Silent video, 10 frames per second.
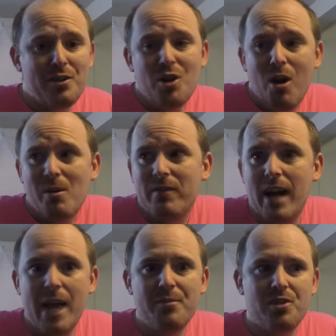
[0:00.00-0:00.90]
As you know, I work
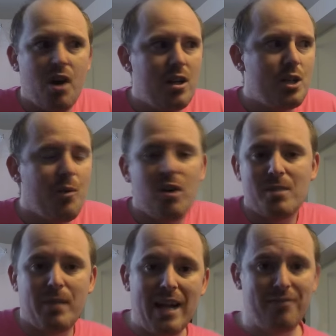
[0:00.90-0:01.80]
for Amazon, and
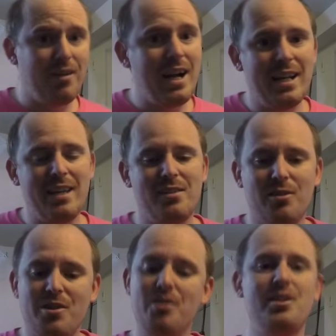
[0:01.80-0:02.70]
tomorrow's Black Friday, so
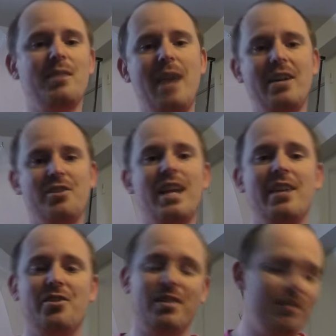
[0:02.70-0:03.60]
use your
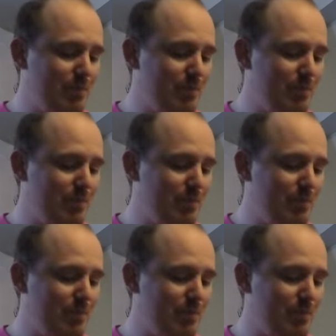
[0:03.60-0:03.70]
imagination.